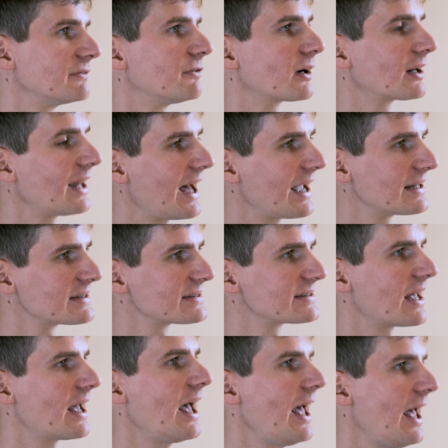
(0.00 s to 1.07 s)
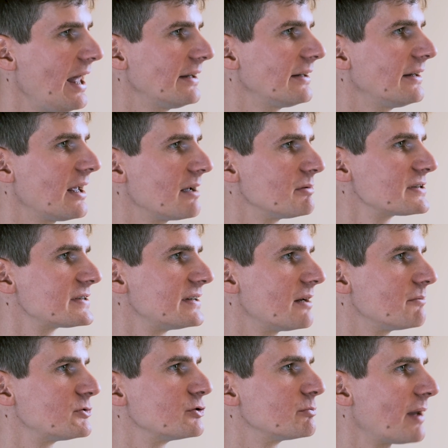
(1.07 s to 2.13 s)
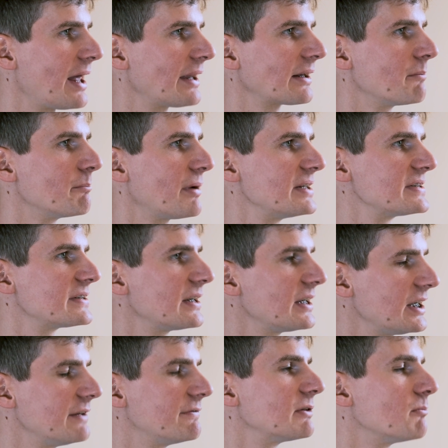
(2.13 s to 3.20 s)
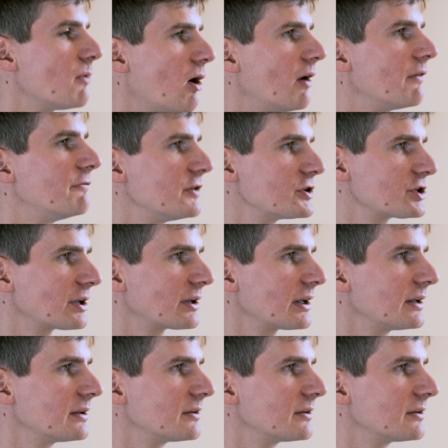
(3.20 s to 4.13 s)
for clients and enables them to plan campaigns even more efficiently.